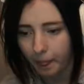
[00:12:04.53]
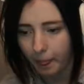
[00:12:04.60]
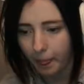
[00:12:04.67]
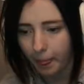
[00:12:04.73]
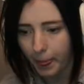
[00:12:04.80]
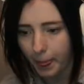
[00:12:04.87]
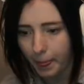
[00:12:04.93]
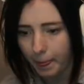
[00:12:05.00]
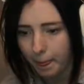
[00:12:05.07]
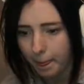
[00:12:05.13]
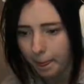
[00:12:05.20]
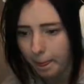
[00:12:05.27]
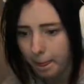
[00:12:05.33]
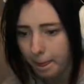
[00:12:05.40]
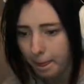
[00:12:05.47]

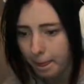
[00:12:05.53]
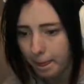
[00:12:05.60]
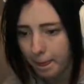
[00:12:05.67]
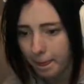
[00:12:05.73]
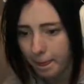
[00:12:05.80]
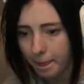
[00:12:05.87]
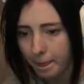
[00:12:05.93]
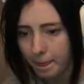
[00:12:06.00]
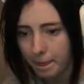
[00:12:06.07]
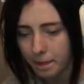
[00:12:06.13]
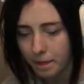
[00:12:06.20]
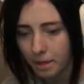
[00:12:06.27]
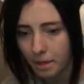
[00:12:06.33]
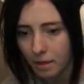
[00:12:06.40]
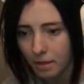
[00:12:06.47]

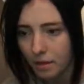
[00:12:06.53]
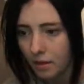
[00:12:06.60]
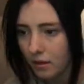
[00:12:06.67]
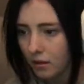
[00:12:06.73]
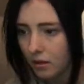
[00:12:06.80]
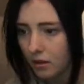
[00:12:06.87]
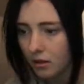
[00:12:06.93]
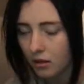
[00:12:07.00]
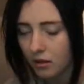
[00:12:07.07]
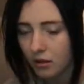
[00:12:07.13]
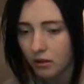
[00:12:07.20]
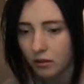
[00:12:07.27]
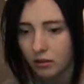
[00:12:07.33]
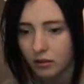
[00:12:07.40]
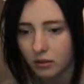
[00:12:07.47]

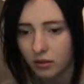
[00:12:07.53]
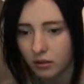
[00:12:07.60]
Nobody speaks.